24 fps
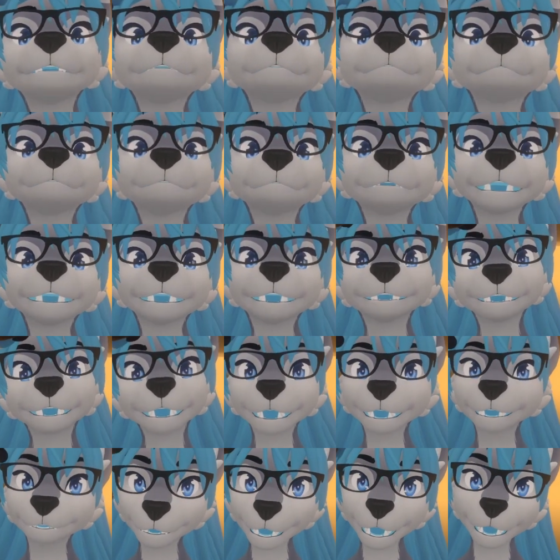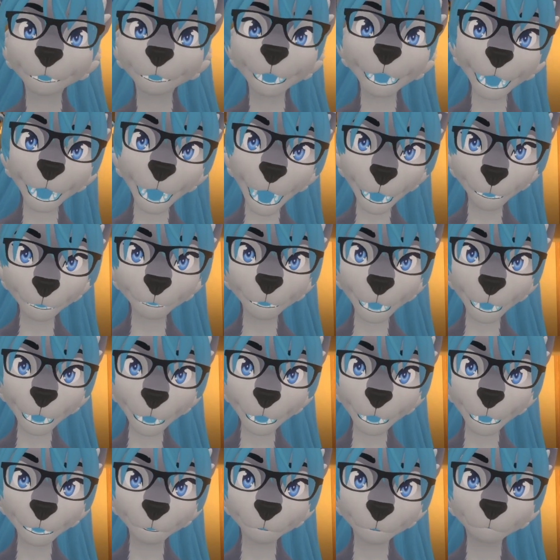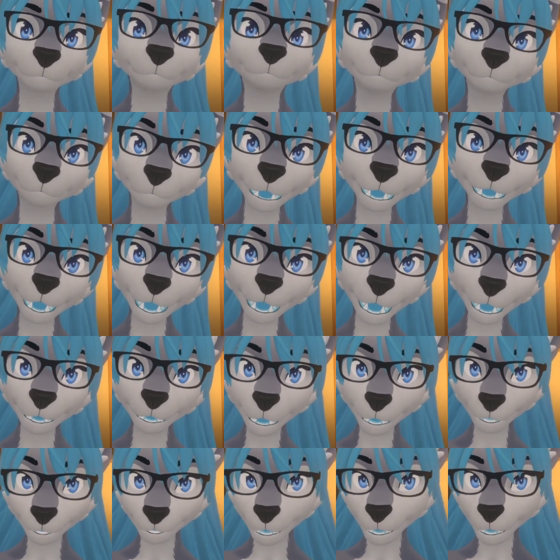And it's kind of a complicated calculation.